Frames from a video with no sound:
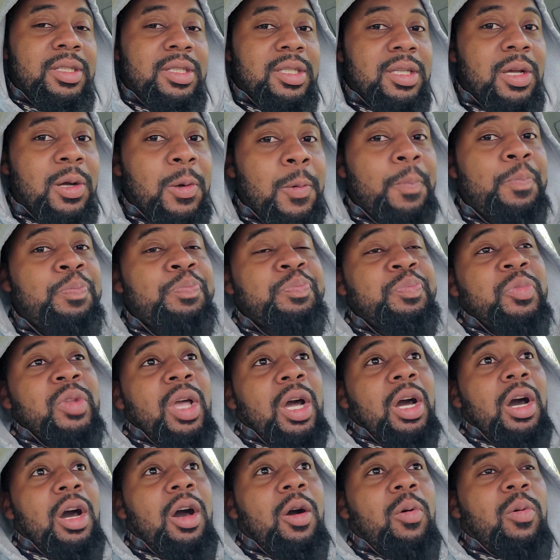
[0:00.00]
So
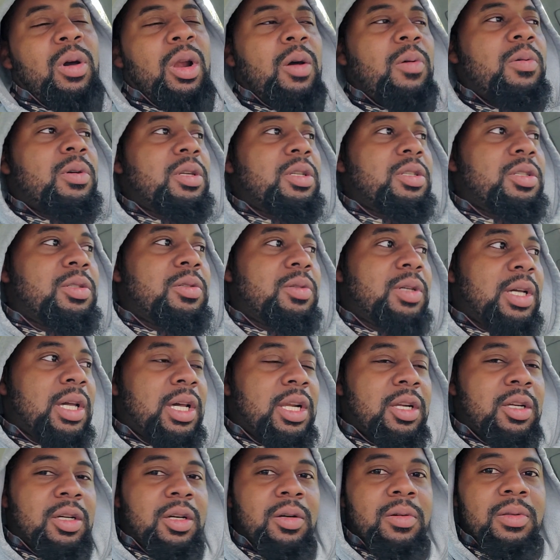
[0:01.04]
what I want to do is
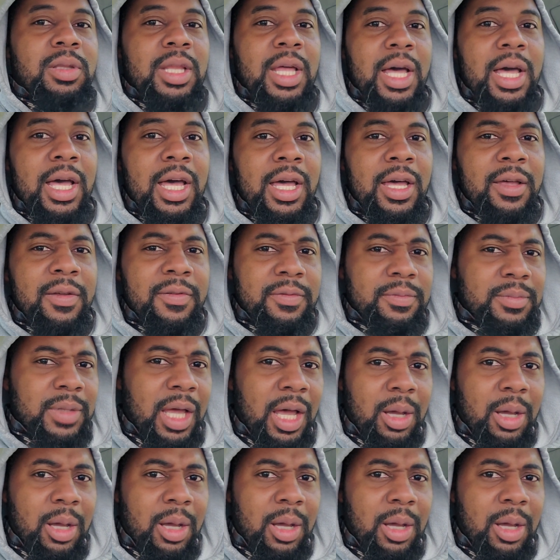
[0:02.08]
kind of go live.